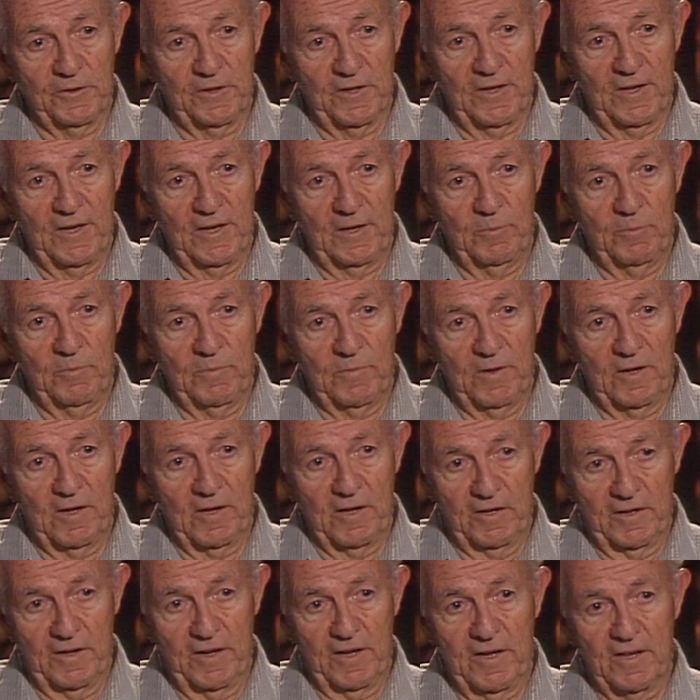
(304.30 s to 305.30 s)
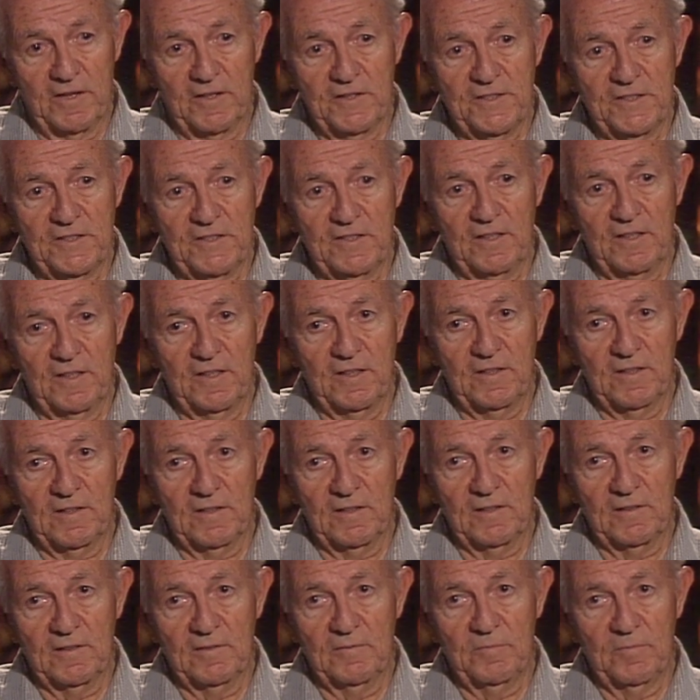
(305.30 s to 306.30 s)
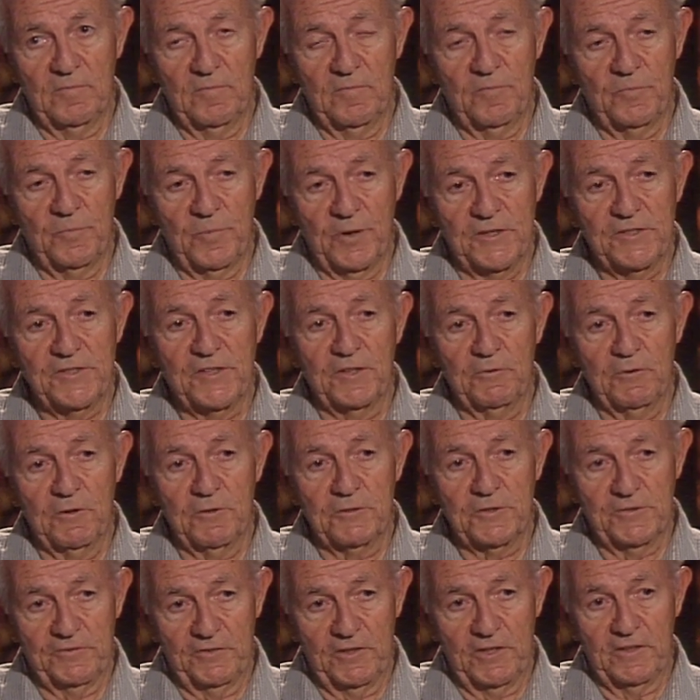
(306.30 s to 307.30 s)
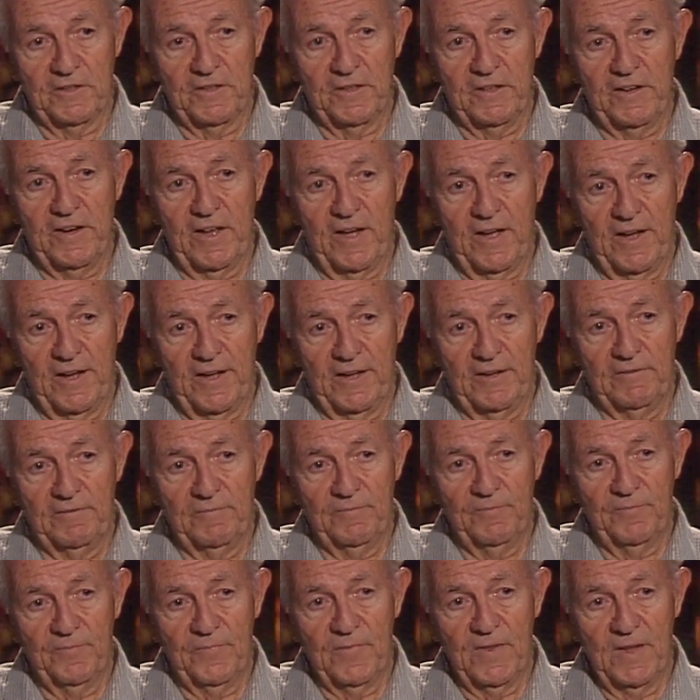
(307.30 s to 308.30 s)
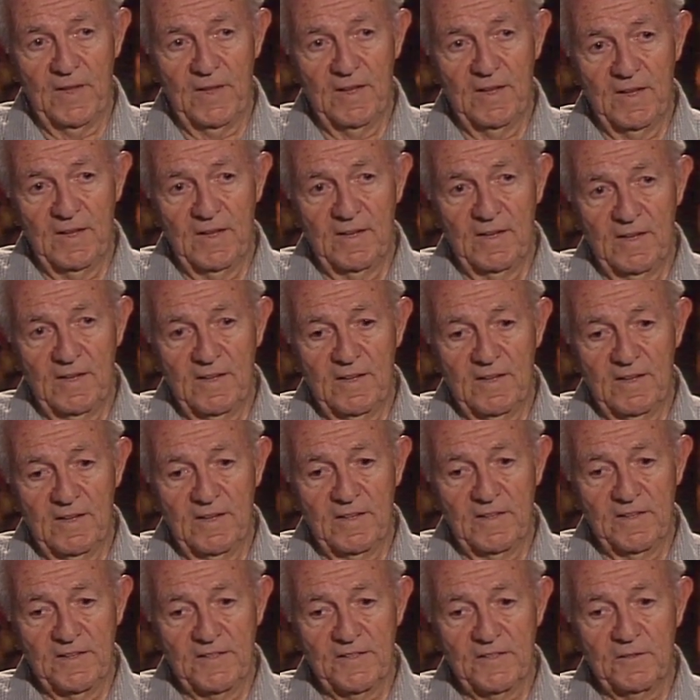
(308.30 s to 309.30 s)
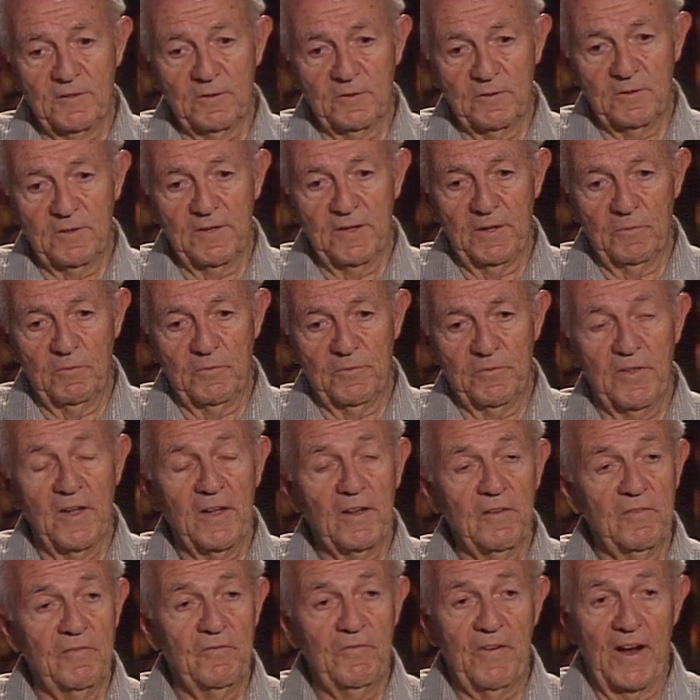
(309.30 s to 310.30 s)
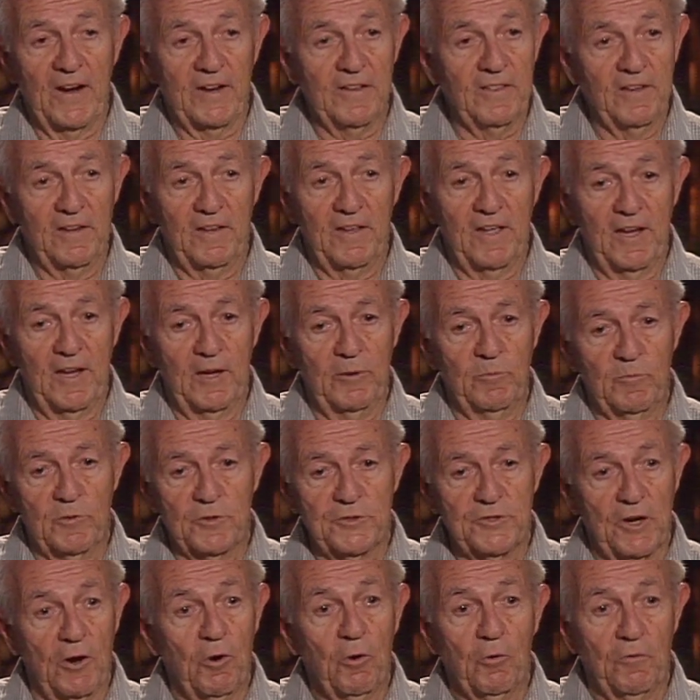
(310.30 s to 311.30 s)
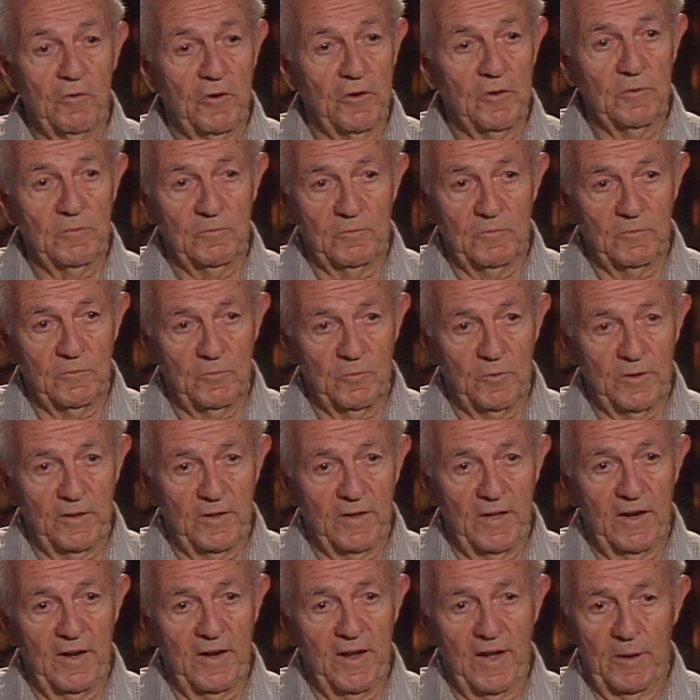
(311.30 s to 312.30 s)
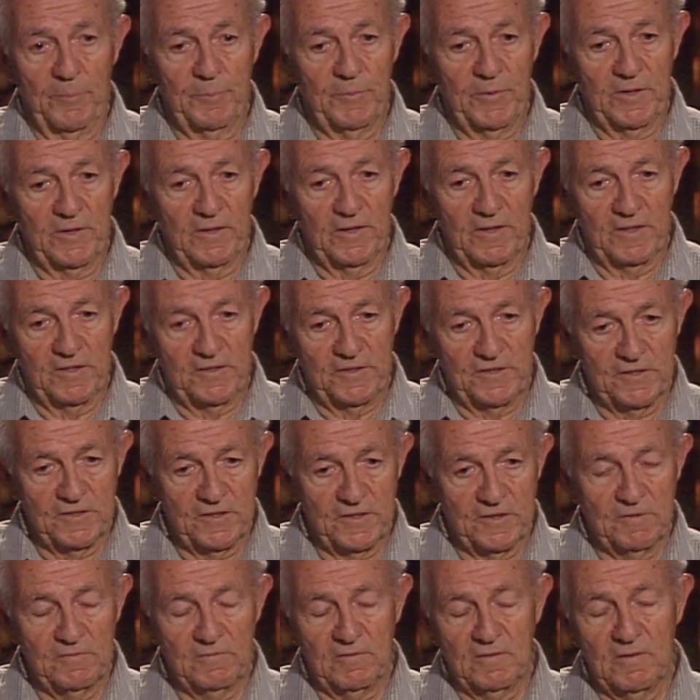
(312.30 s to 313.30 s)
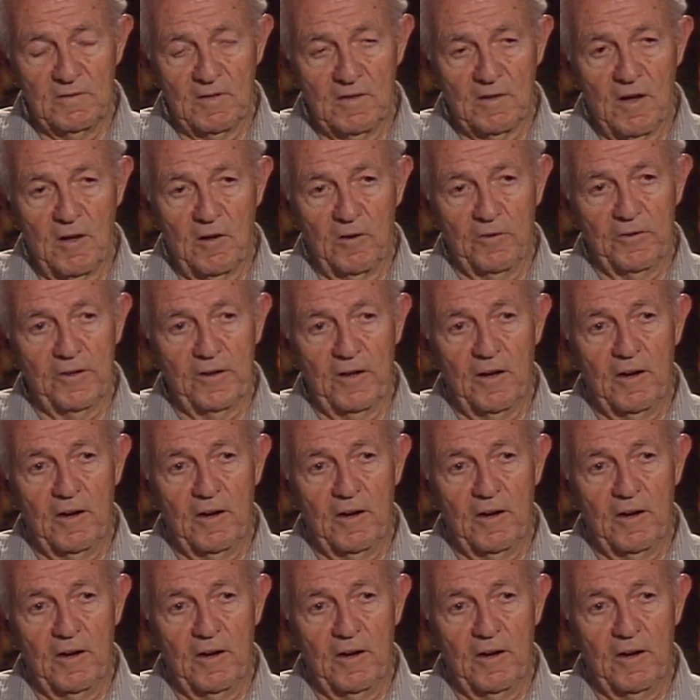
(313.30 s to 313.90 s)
game and announced that uh, President Roosevelt had died. And so, it, they, in fact, the game was over when that happened. They just called it